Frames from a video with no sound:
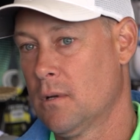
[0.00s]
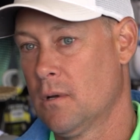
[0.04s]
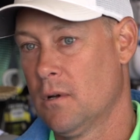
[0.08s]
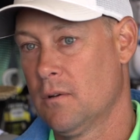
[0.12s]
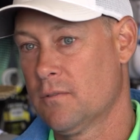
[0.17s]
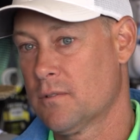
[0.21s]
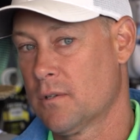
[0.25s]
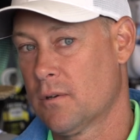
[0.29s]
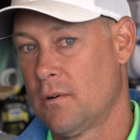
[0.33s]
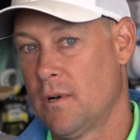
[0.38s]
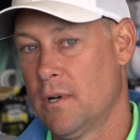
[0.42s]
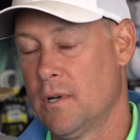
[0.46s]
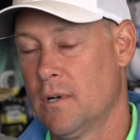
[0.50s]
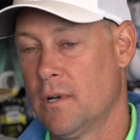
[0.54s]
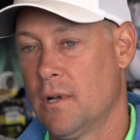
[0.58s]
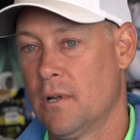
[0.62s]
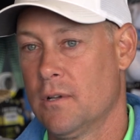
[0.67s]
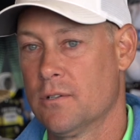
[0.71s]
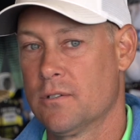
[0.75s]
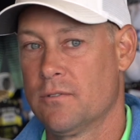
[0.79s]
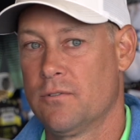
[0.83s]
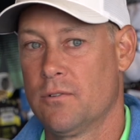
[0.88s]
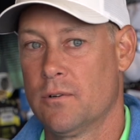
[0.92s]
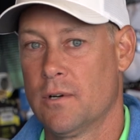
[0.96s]
Golf's a great
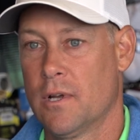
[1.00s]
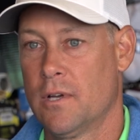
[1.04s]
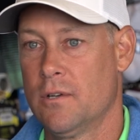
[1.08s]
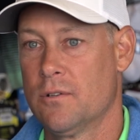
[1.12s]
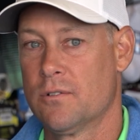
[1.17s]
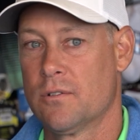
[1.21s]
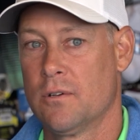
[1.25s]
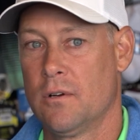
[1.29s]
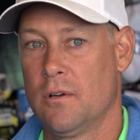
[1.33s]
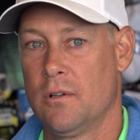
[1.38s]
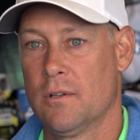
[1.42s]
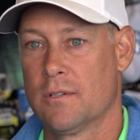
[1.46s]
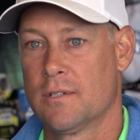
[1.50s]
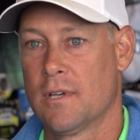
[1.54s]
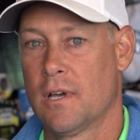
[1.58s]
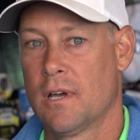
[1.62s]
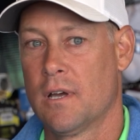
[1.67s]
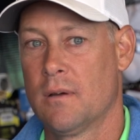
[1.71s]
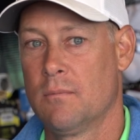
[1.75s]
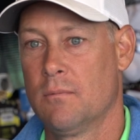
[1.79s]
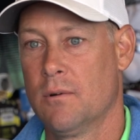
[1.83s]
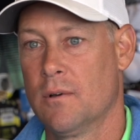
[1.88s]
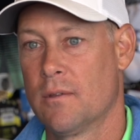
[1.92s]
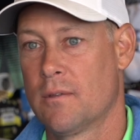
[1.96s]
analogy yeah. for it, and I use it all the
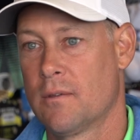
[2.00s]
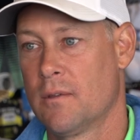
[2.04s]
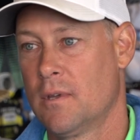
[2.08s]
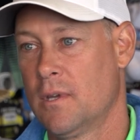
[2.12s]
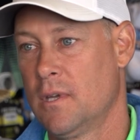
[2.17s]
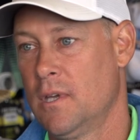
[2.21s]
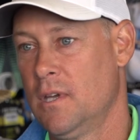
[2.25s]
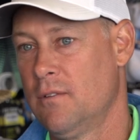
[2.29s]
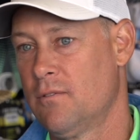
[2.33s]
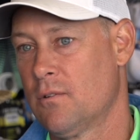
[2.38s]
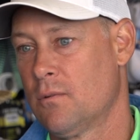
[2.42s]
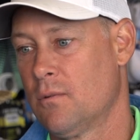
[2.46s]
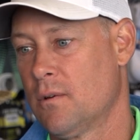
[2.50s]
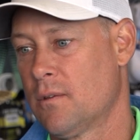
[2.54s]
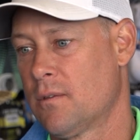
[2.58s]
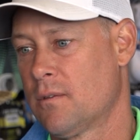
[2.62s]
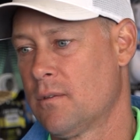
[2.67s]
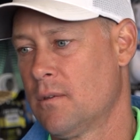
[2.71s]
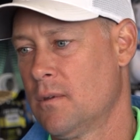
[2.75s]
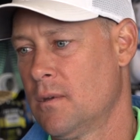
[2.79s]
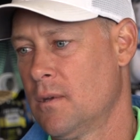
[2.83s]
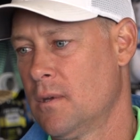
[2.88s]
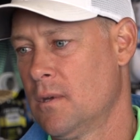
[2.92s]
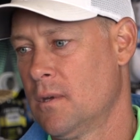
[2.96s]
time with, even with
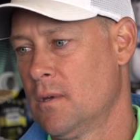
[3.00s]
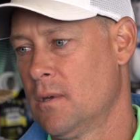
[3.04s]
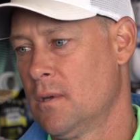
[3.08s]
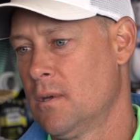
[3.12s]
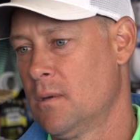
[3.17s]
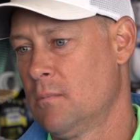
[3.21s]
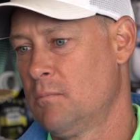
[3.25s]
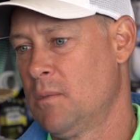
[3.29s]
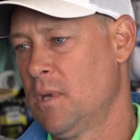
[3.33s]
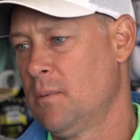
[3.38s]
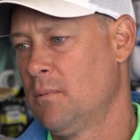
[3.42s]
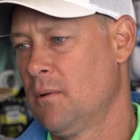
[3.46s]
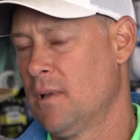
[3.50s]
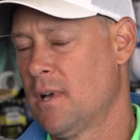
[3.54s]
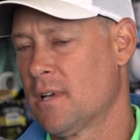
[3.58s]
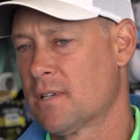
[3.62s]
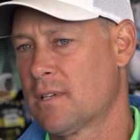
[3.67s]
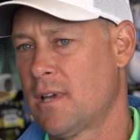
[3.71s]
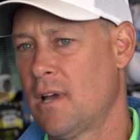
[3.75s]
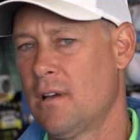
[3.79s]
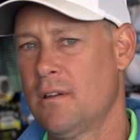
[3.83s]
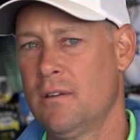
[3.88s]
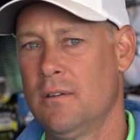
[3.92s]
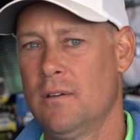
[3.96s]
people
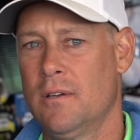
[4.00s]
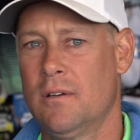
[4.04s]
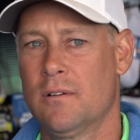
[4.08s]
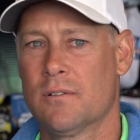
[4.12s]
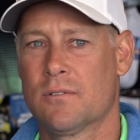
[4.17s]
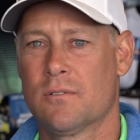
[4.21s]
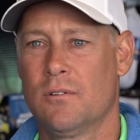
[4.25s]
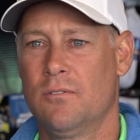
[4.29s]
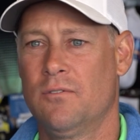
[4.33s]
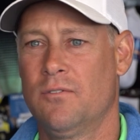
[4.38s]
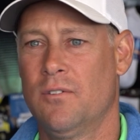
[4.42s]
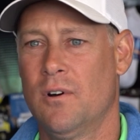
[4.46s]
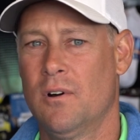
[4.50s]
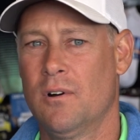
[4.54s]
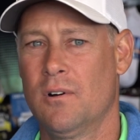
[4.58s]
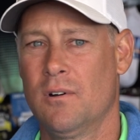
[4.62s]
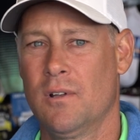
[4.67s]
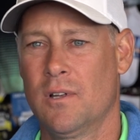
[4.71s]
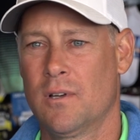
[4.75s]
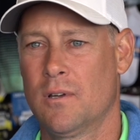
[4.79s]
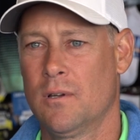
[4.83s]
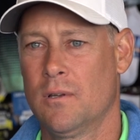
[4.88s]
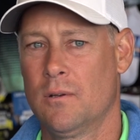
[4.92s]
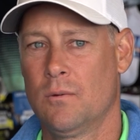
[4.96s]
ask, how do you hit it so far?
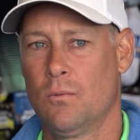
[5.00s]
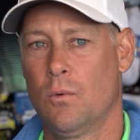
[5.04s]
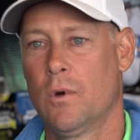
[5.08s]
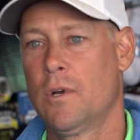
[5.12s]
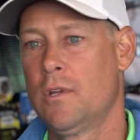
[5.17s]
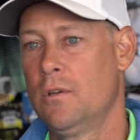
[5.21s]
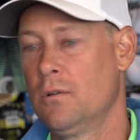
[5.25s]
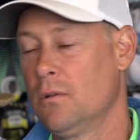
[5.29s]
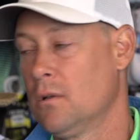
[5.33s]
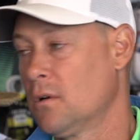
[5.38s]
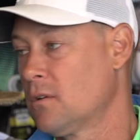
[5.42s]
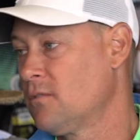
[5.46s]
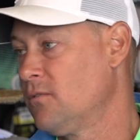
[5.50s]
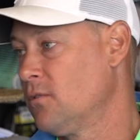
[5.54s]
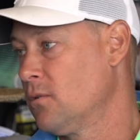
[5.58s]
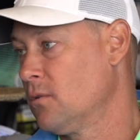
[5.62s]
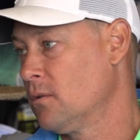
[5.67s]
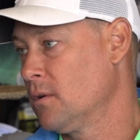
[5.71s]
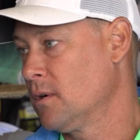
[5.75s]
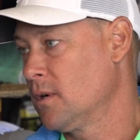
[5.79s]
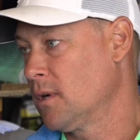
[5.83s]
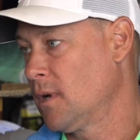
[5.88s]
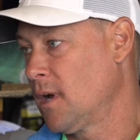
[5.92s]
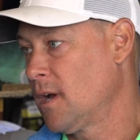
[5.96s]
Like, and what do you look
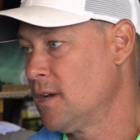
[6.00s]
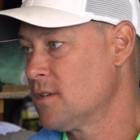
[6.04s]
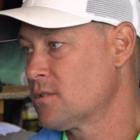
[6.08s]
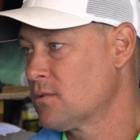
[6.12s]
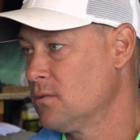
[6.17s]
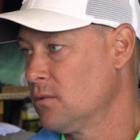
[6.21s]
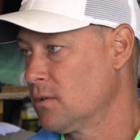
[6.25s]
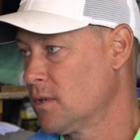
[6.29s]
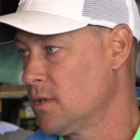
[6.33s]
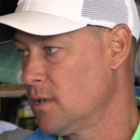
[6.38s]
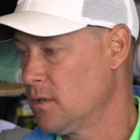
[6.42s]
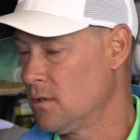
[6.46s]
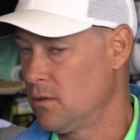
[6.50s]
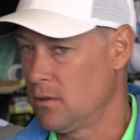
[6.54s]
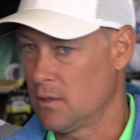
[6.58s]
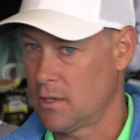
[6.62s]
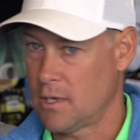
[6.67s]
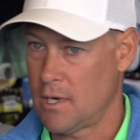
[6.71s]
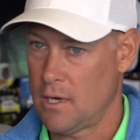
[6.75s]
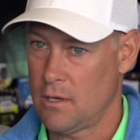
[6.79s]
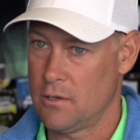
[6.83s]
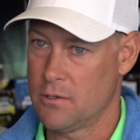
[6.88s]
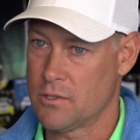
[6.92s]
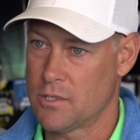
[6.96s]
for in a high school kid or a
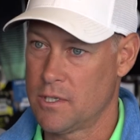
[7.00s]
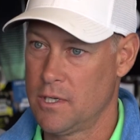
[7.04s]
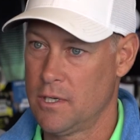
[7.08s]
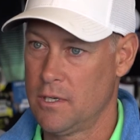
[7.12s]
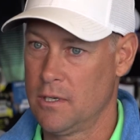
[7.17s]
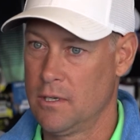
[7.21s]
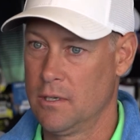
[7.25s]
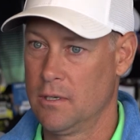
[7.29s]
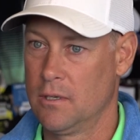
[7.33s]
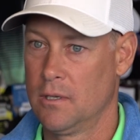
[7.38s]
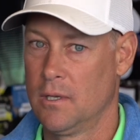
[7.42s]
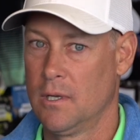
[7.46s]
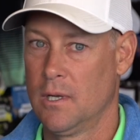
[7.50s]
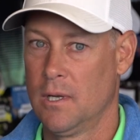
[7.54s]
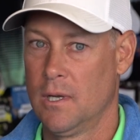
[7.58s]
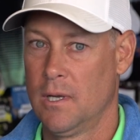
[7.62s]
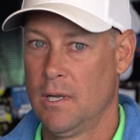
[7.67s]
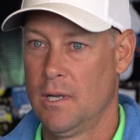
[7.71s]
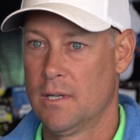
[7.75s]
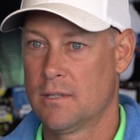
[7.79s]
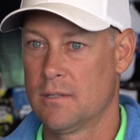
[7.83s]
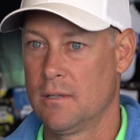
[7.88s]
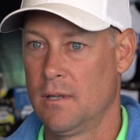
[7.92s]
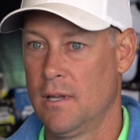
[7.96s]
college kid? And
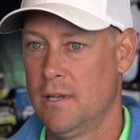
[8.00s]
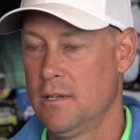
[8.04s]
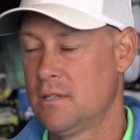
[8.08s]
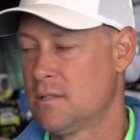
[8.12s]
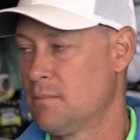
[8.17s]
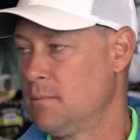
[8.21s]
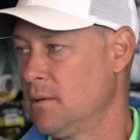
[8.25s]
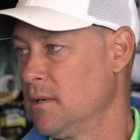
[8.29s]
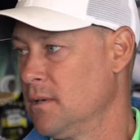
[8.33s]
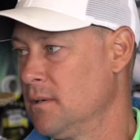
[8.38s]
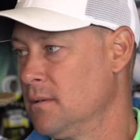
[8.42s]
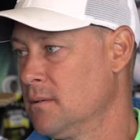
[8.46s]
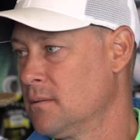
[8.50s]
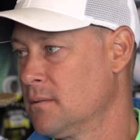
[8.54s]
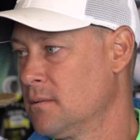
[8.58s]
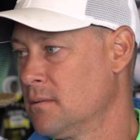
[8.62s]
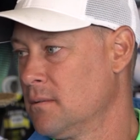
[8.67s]
it's leg speed.